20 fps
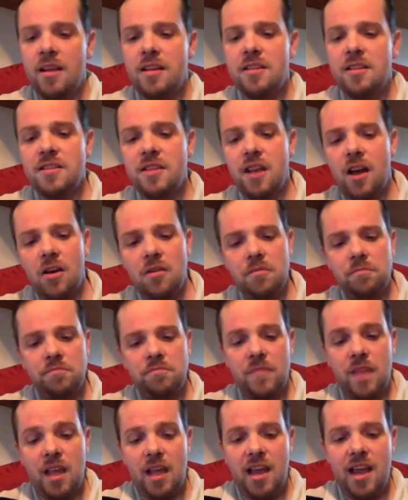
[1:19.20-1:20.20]
So
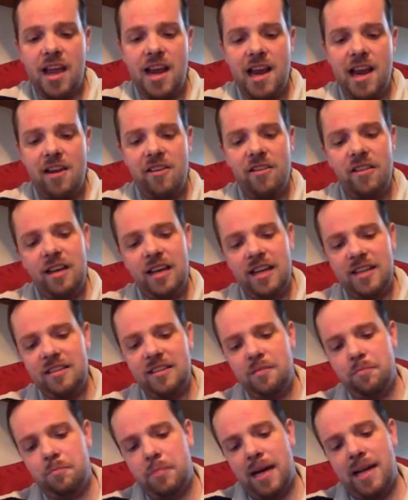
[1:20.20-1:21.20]
here the
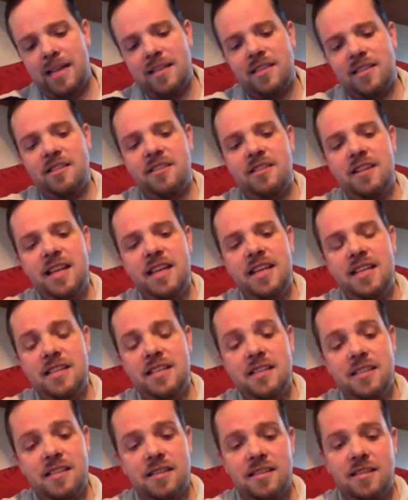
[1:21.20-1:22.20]
little bastard
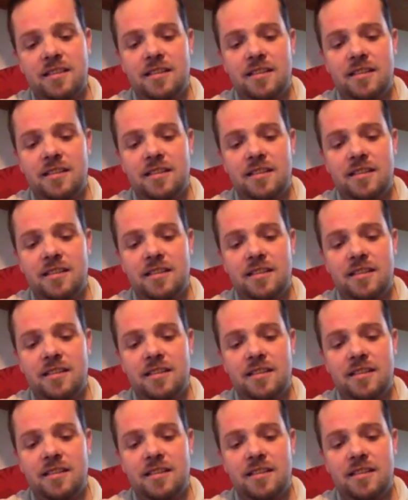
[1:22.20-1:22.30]
is.